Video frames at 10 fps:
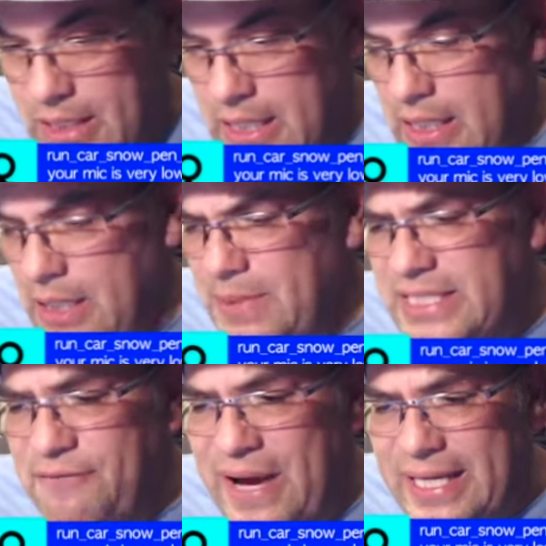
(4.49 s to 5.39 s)
Uh, let me
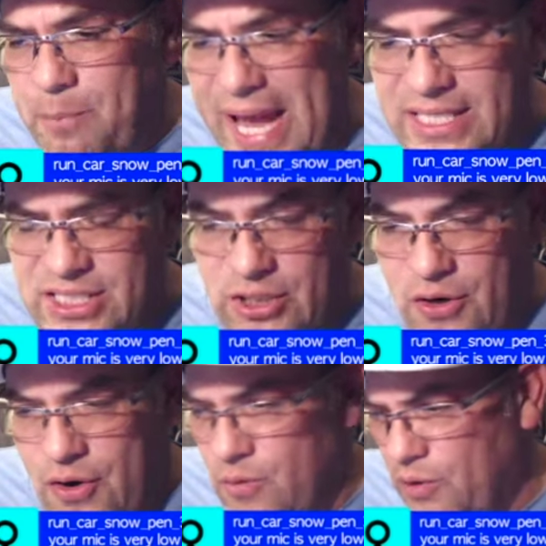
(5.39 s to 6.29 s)
see if I can patch in
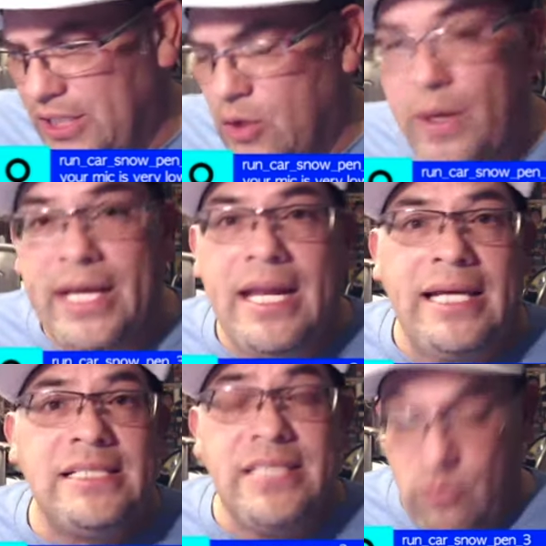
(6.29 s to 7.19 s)
Kurt really quick, and I
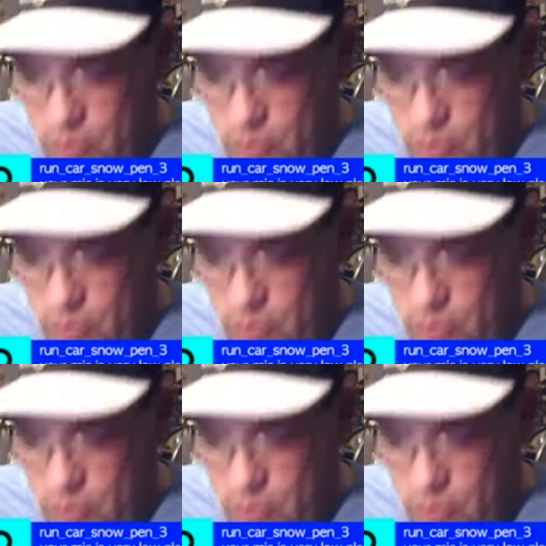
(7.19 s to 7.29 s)
can say